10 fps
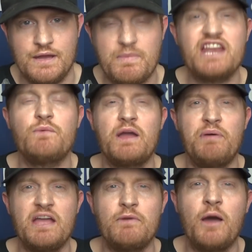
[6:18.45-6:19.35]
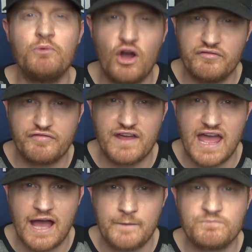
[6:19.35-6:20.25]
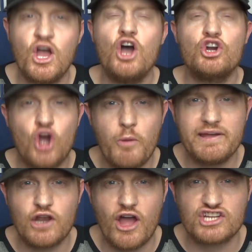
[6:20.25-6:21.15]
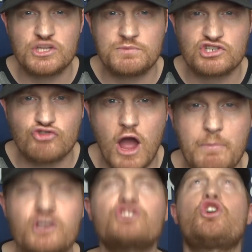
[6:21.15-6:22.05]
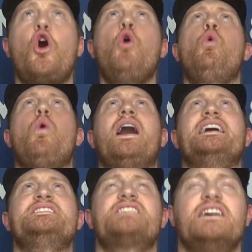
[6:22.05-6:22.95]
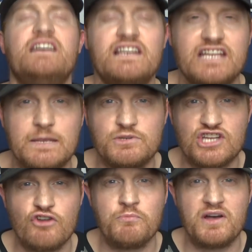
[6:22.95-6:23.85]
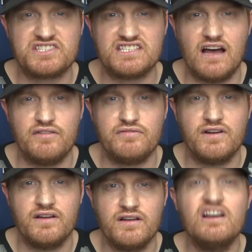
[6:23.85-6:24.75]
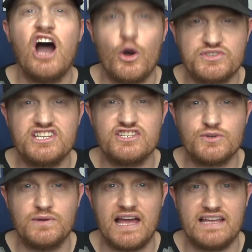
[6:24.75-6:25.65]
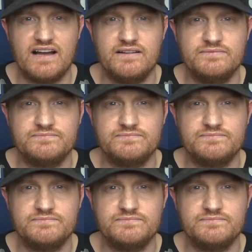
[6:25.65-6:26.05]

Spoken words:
But anyway, people, I'm gone for now. Comment, like, subscribe, and as always, keep sharing my stuff. I'll see you all later.